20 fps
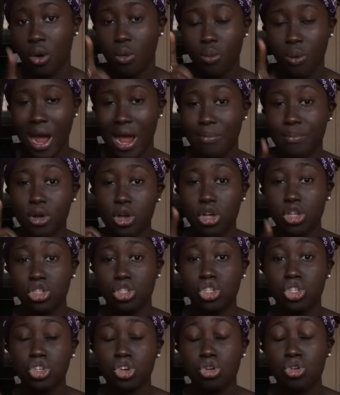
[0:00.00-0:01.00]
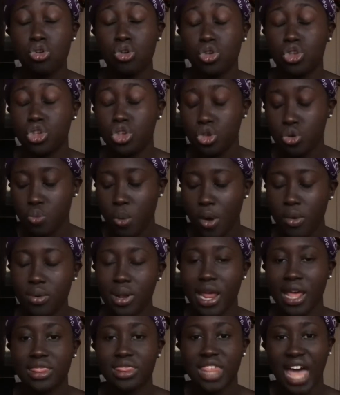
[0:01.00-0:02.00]
Why? Because you you won't
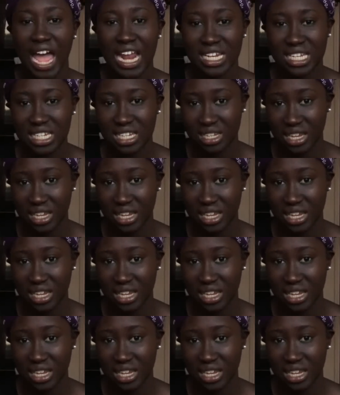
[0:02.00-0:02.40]
let that